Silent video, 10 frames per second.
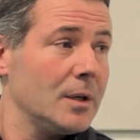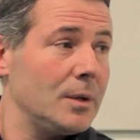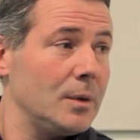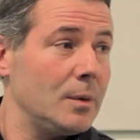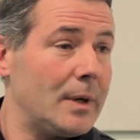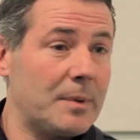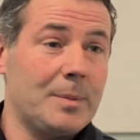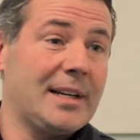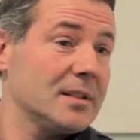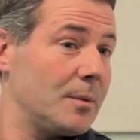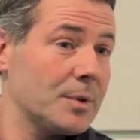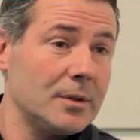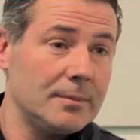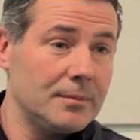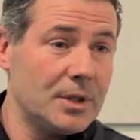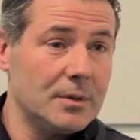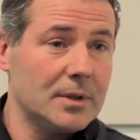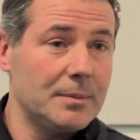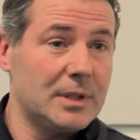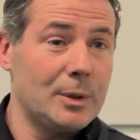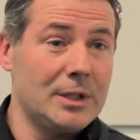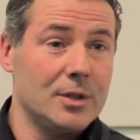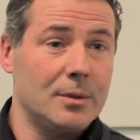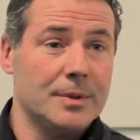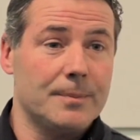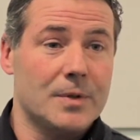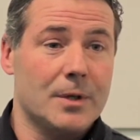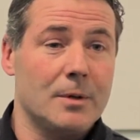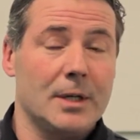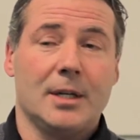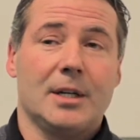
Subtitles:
who happened to be ex-Topshop, and she was kind of between jobs. So,